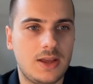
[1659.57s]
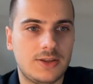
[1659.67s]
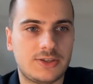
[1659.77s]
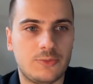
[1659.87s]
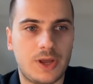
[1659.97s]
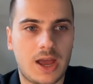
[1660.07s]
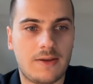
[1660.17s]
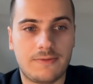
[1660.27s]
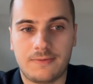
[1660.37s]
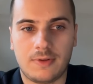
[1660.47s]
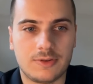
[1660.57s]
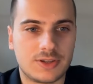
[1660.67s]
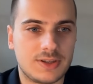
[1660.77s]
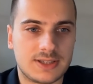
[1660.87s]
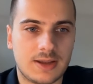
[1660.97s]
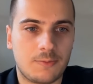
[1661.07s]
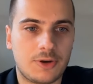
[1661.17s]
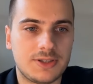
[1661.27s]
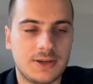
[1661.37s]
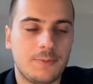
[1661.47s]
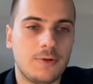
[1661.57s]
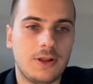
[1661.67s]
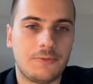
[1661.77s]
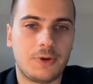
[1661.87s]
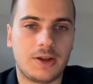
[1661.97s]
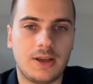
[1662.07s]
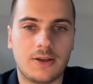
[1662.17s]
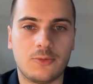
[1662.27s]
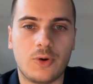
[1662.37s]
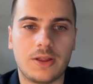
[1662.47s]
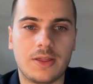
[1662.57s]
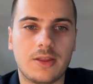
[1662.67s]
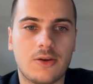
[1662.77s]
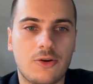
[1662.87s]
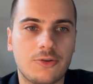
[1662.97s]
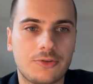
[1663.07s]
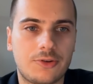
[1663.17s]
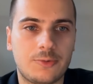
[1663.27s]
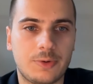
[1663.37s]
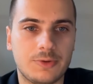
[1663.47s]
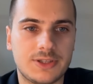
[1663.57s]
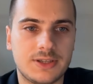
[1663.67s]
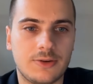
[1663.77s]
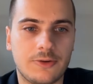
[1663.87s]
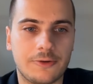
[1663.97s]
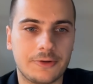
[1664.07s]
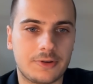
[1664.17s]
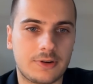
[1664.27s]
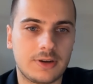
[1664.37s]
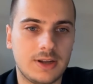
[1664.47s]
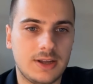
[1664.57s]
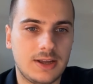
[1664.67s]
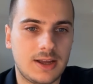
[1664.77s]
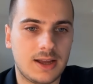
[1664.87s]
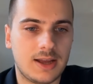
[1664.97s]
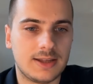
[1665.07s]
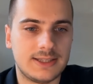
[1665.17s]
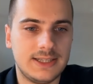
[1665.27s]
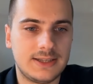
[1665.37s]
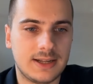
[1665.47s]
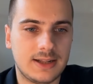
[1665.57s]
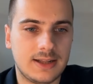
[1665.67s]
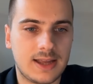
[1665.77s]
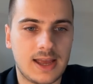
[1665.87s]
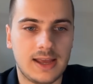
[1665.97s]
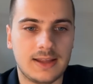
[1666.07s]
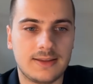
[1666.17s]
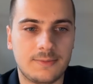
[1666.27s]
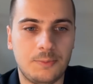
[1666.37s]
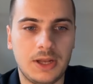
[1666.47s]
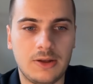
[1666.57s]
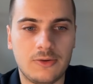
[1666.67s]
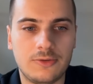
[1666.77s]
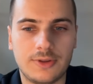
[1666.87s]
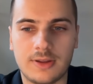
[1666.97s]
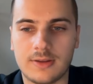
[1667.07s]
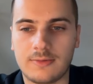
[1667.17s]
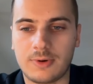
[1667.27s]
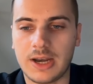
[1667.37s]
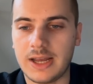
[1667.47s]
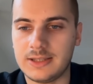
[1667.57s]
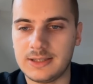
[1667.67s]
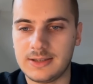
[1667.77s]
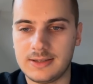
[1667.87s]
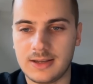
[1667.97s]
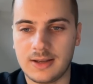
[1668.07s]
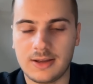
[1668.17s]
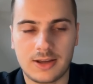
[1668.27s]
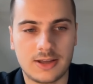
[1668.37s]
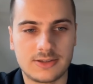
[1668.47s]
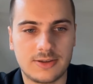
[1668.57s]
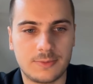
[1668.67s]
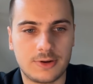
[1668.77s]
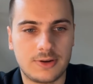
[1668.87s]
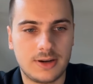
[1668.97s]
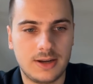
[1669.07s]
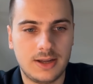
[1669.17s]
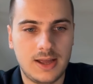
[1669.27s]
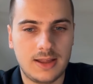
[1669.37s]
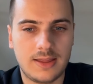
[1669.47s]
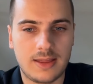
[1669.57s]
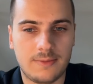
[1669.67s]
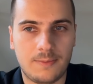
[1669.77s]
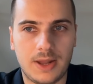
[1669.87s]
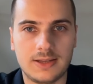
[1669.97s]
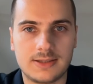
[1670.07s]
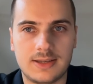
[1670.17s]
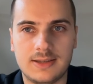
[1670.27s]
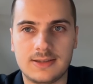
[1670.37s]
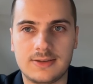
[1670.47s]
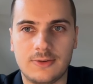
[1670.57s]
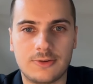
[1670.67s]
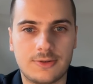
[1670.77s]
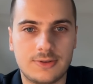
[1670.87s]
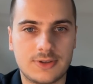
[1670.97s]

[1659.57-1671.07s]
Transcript: So we have also the same principle. If we click on one order, we would see the order detail and below the related customer that placed this order.